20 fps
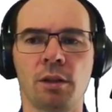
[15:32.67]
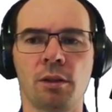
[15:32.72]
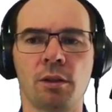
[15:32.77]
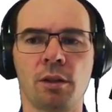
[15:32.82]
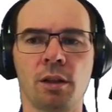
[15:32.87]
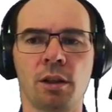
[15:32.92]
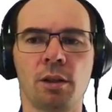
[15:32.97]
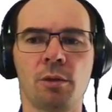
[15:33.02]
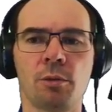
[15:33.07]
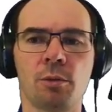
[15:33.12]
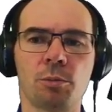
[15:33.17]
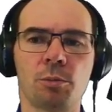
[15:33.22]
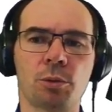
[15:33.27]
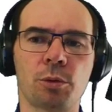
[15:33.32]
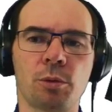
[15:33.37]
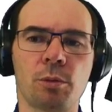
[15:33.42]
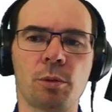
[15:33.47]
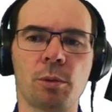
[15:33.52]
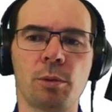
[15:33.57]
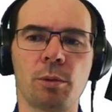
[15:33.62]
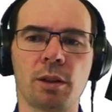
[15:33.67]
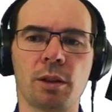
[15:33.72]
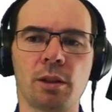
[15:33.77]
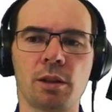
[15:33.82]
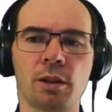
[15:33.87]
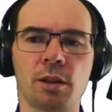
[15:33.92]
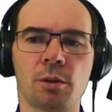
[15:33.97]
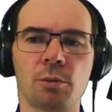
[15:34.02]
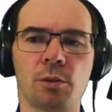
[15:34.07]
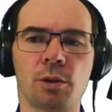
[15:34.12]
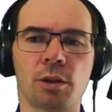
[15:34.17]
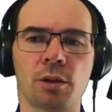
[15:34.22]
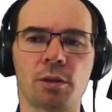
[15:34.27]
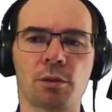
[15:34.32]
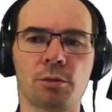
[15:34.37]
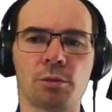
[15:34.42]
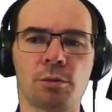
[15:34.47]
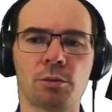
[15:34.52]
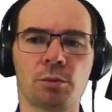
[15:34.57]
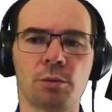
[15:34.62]
then probably this is where the
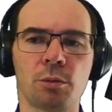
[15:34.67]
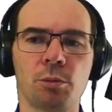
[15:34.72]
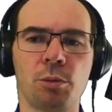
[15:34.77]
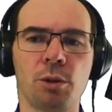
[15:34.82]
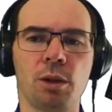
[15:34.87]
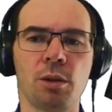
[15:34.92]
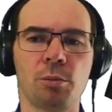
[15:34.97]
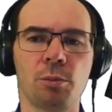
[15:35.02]
root would be,